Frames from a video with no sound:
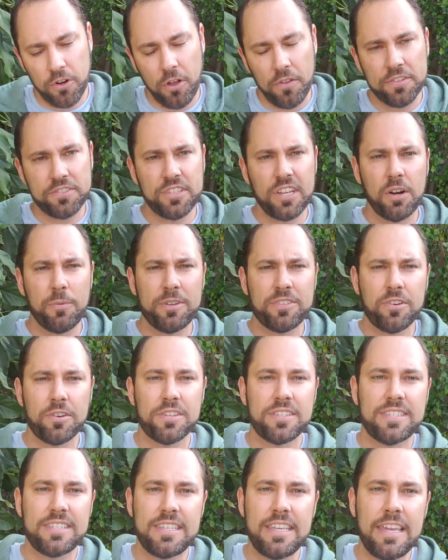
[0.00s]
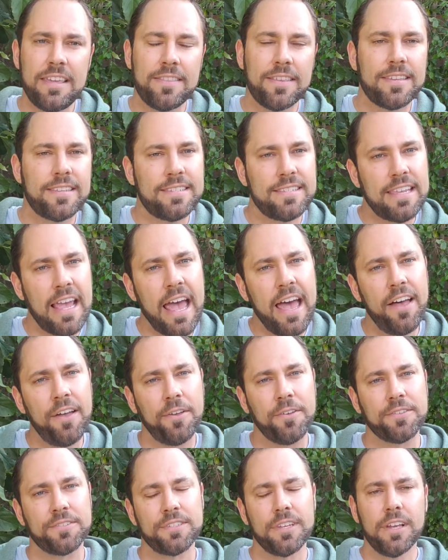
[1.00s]
all of a sudden we start seeing the
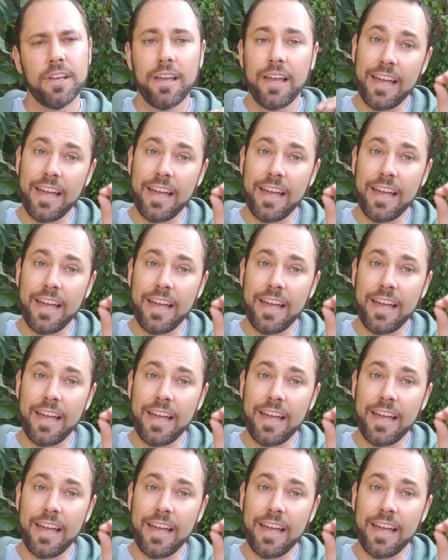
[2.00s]
cells.